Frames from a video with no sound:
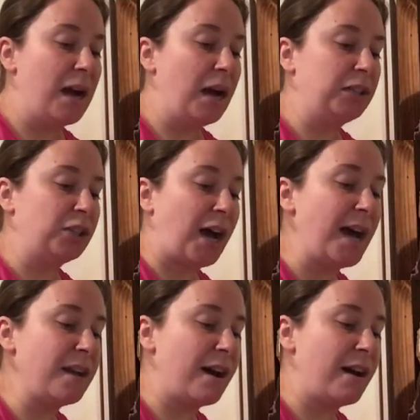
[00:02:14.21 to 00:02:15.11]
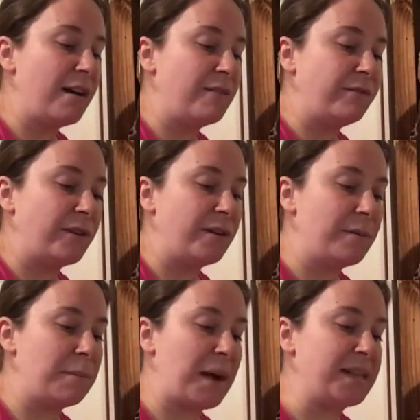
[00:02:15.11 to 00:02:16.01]
a lot of
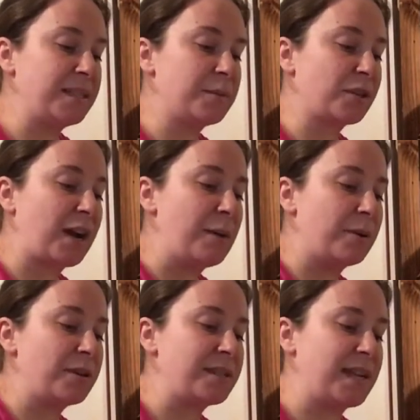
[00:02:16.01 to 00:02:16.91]
my subscribers